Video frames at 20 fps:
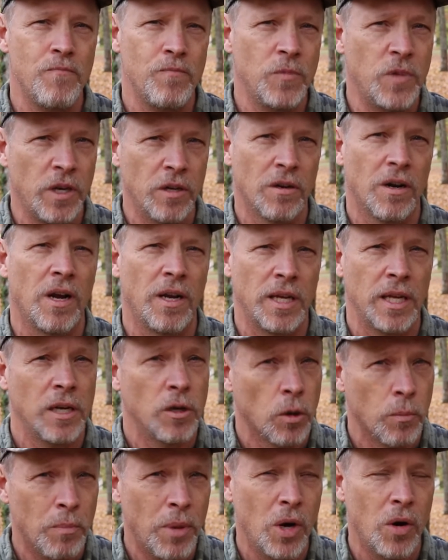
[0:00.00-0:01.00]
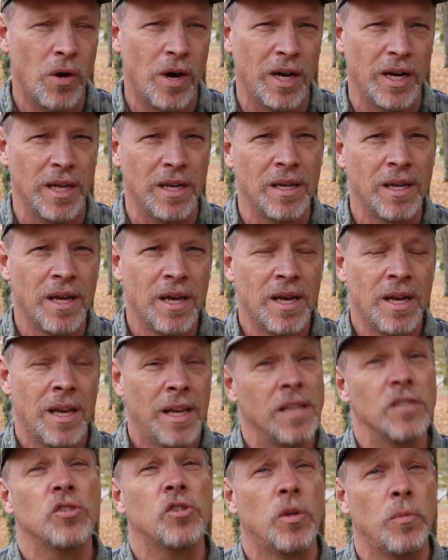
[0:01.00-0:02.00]
deer hunting or bow hunting
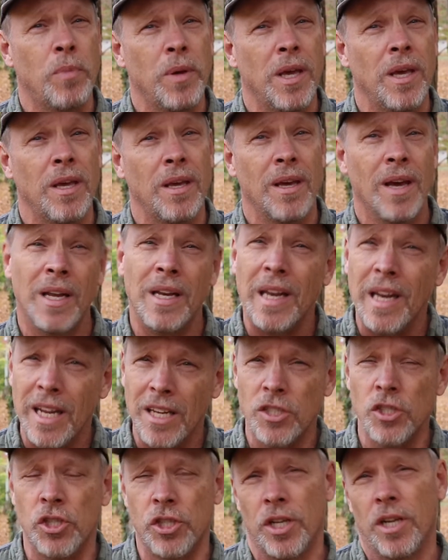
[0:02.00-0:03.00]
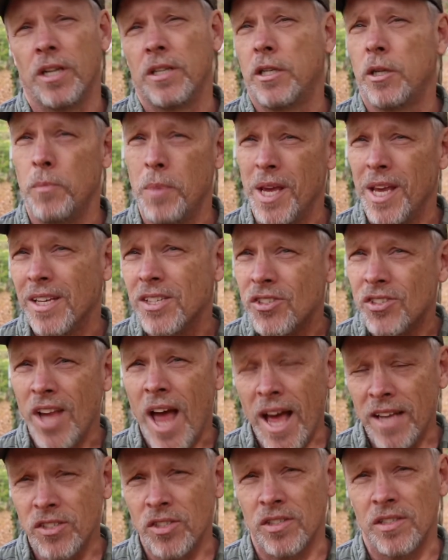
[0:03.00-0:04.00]
is to be a ninja, to be
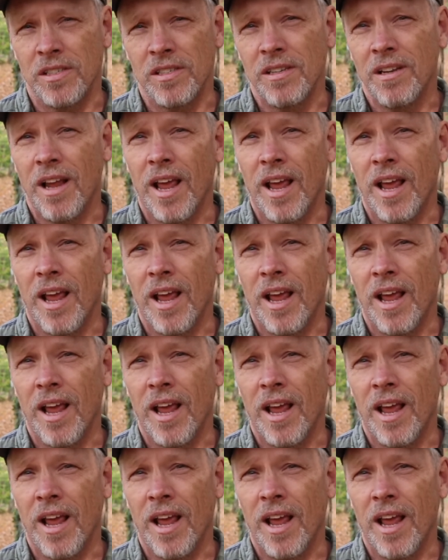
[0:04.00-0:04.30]
assassin,